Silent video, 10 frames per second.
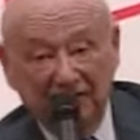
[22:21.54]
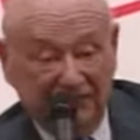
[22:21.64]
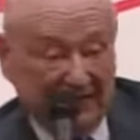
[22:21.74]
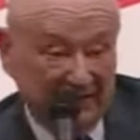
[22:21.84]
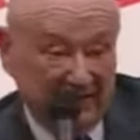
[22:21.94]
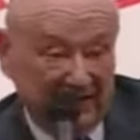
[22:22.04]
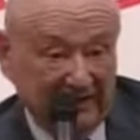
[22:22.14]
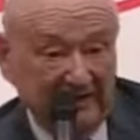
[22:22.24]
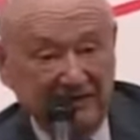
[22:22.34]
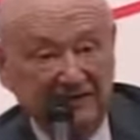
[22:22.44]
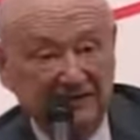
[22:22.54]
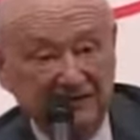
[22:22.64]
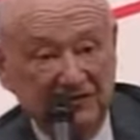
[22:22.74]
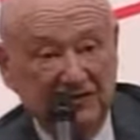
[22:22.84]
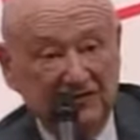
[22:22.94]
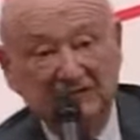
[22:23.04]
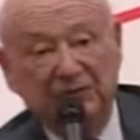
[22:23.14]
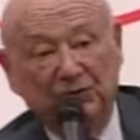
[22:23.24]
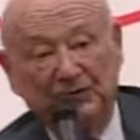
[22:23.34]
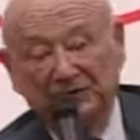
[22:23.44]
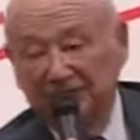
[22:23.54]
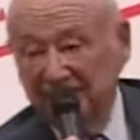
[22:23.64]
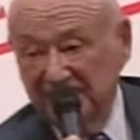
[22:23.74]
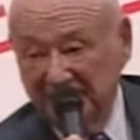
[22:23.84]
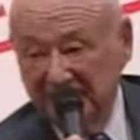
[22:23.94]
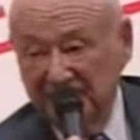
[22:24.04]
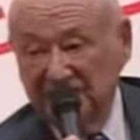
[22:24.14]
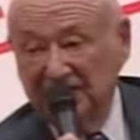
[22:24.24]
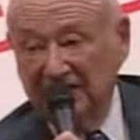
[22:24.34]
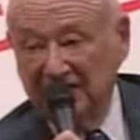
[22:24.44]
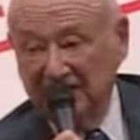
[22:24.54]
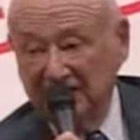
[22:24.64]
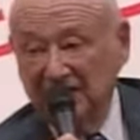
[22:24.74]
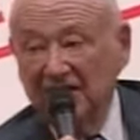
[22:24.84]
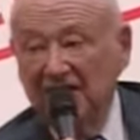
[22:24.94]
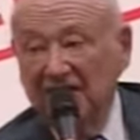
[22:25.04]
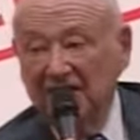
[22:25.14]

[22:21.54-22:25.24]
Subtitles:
Thank God he is a supporter of the United States, and